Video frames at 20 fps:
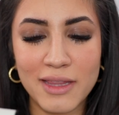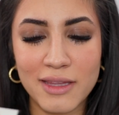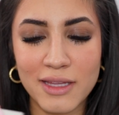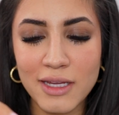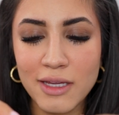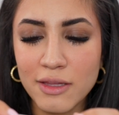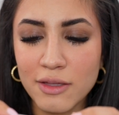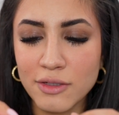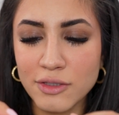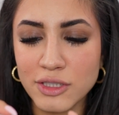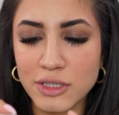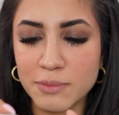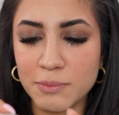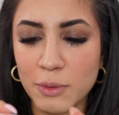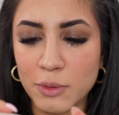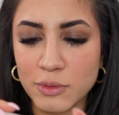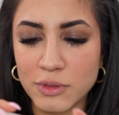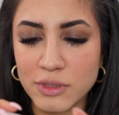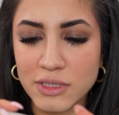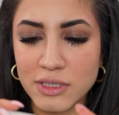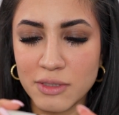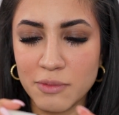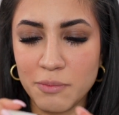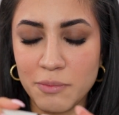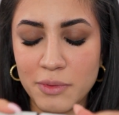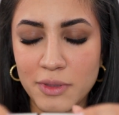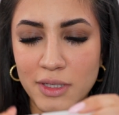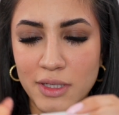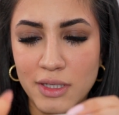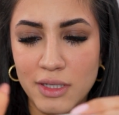think they're supposed to
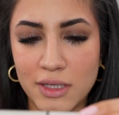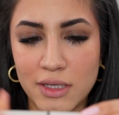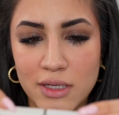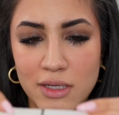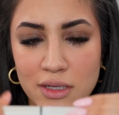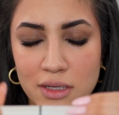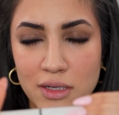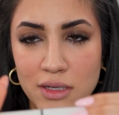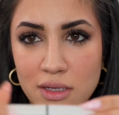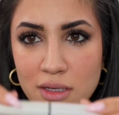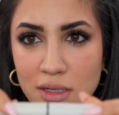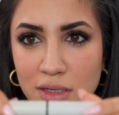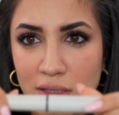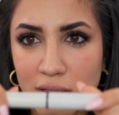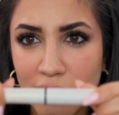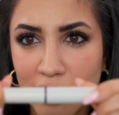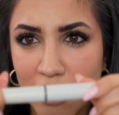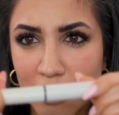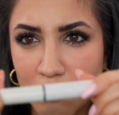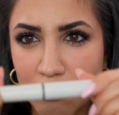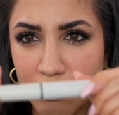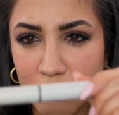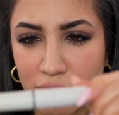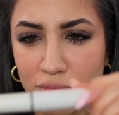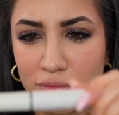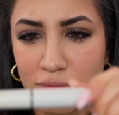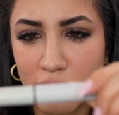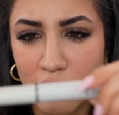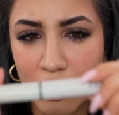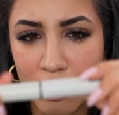be like a
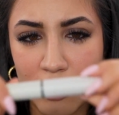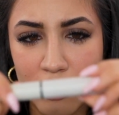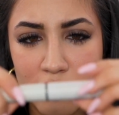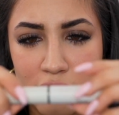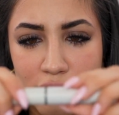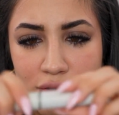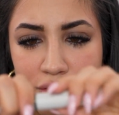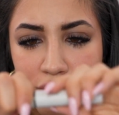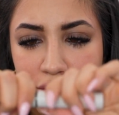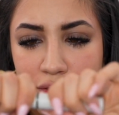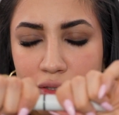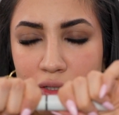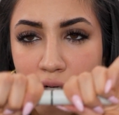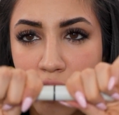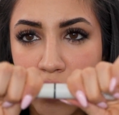brush